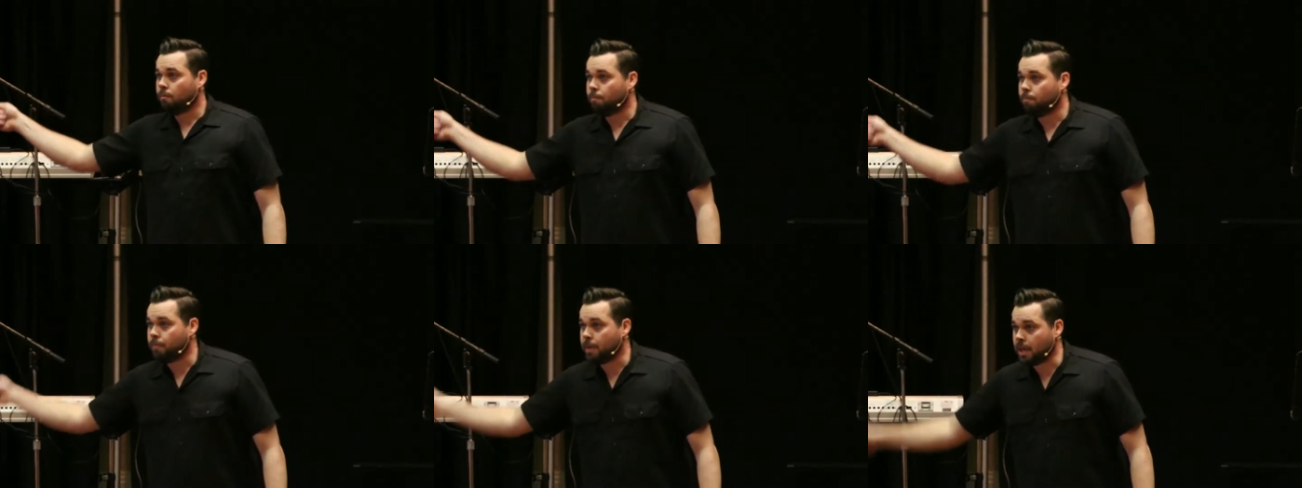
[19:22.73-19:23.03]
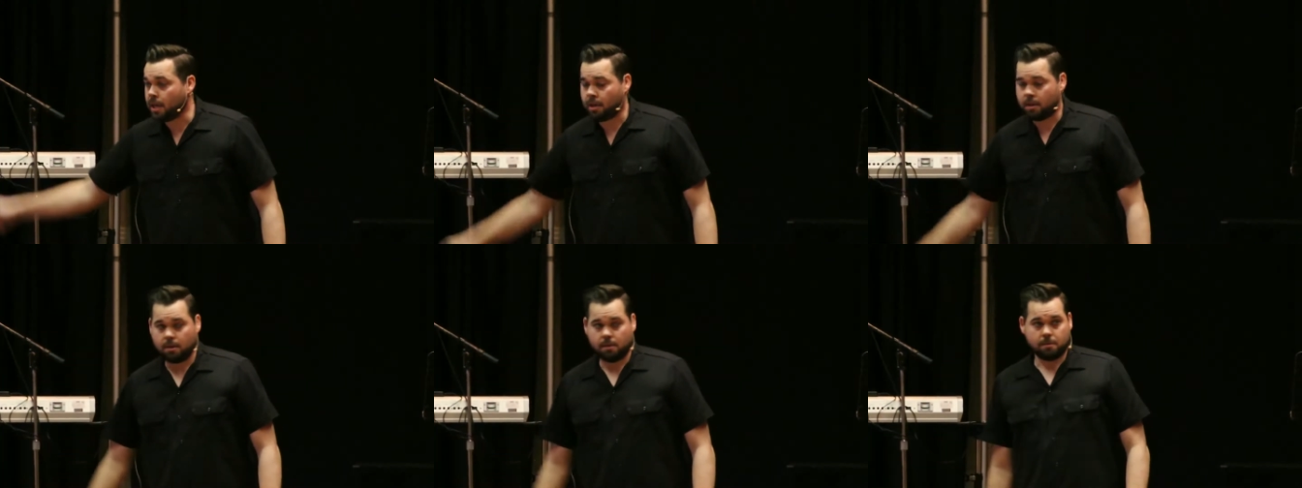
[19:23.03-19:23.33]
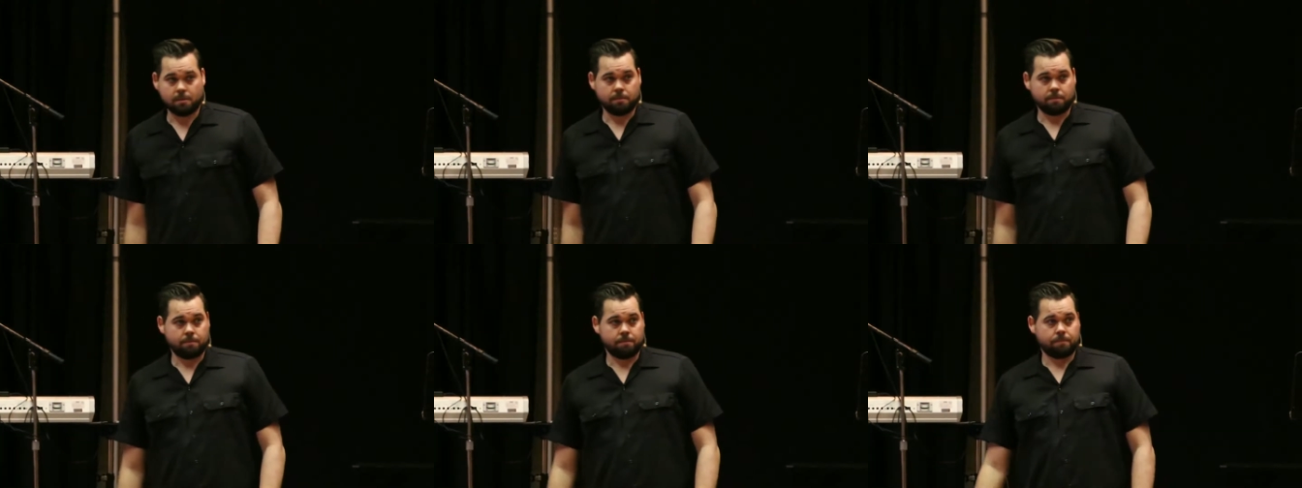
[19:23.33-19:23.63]
me.
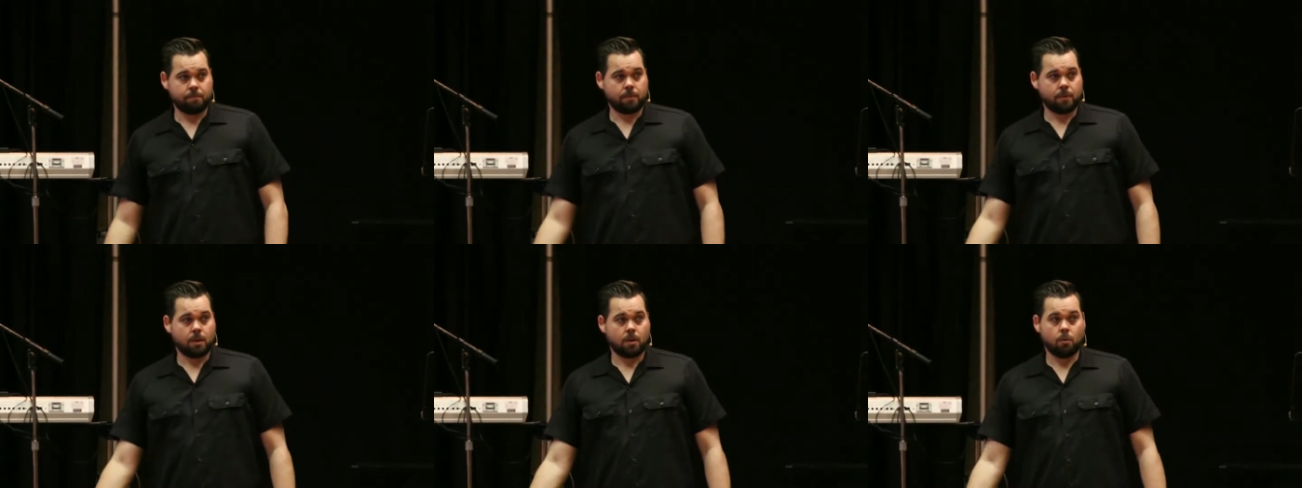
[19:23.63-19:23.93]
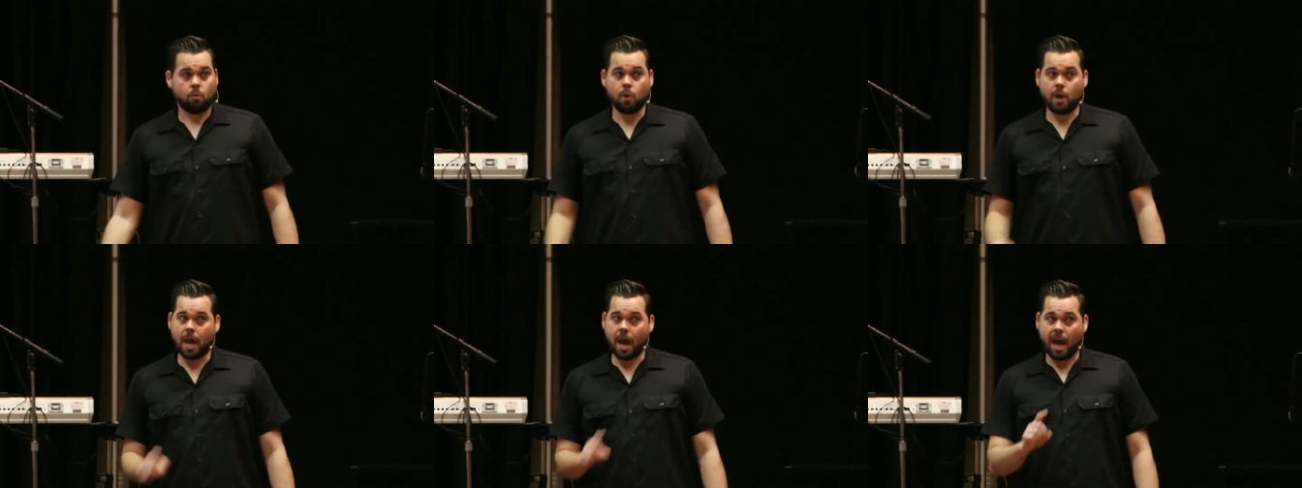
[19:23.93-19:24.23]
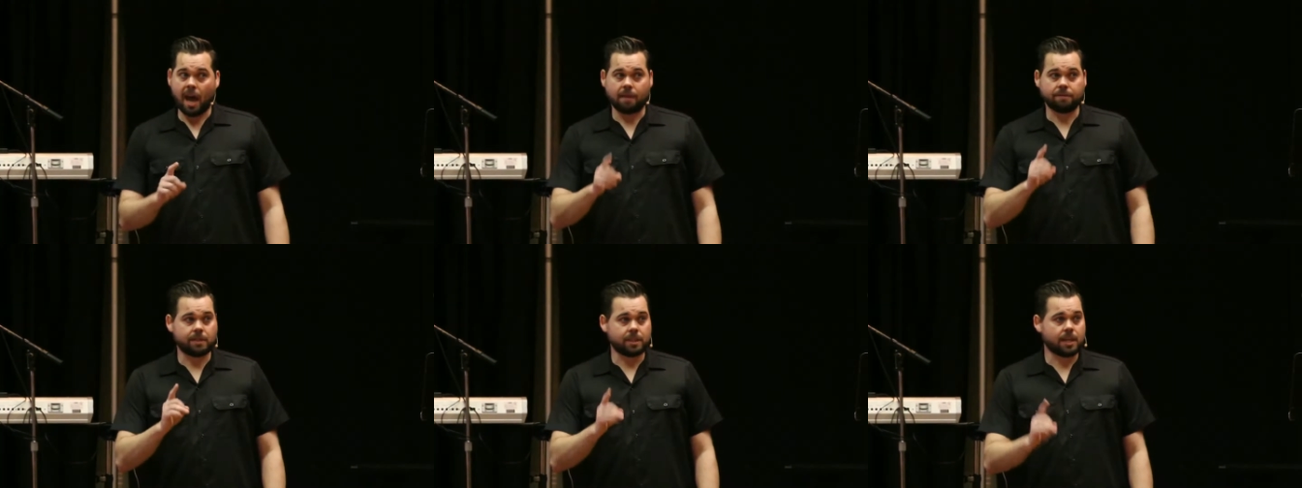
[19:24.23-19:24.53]
We
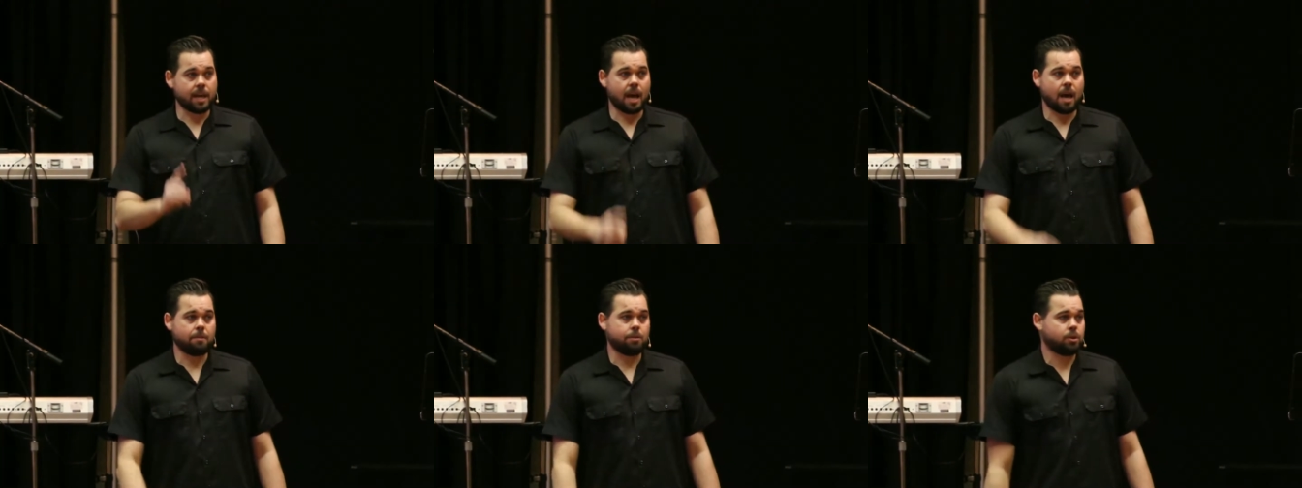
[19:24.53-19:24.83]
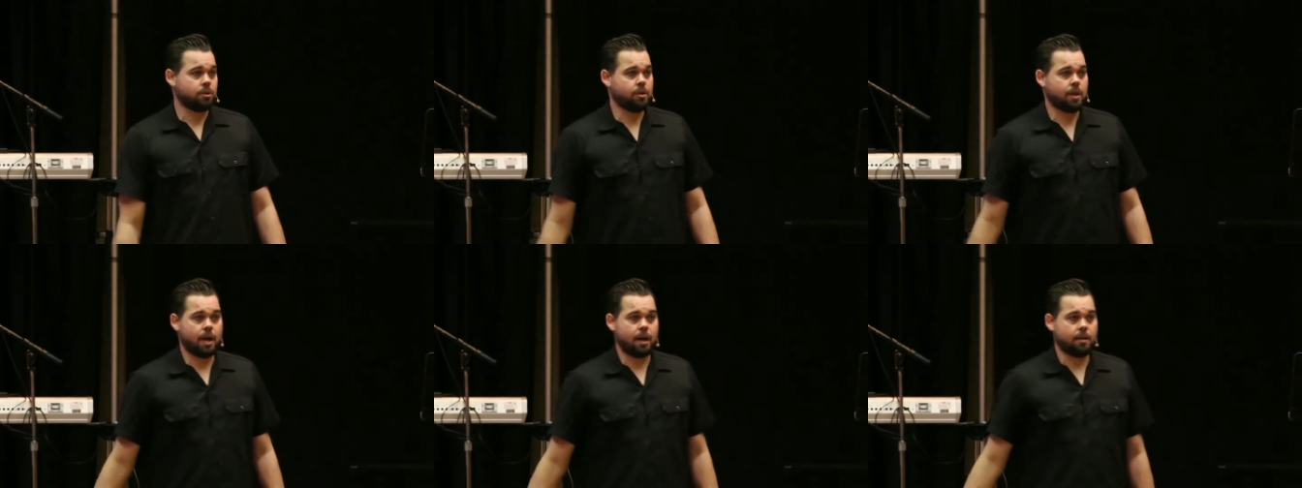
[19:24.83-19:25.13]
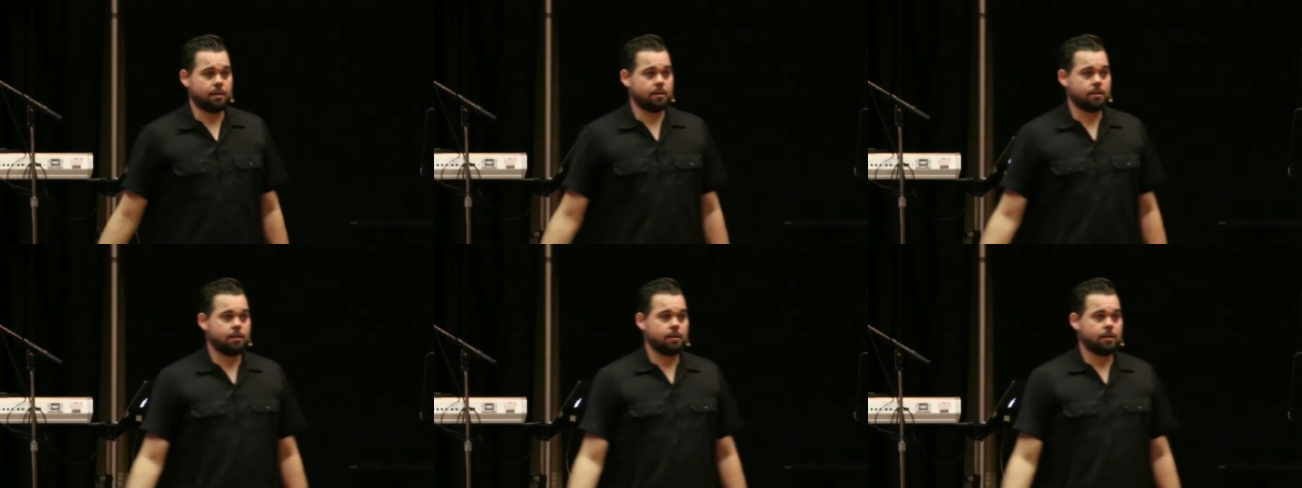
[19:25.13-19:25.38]
have to capture that.